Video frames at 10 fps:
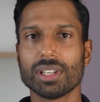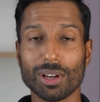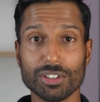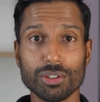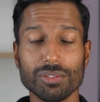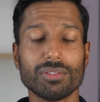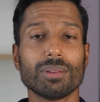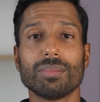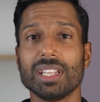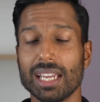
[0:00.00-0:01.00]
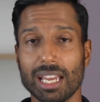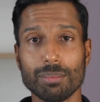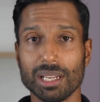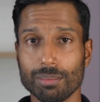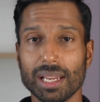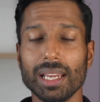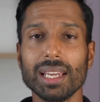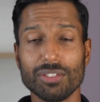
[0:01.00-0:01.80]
revenue from the Airbnb.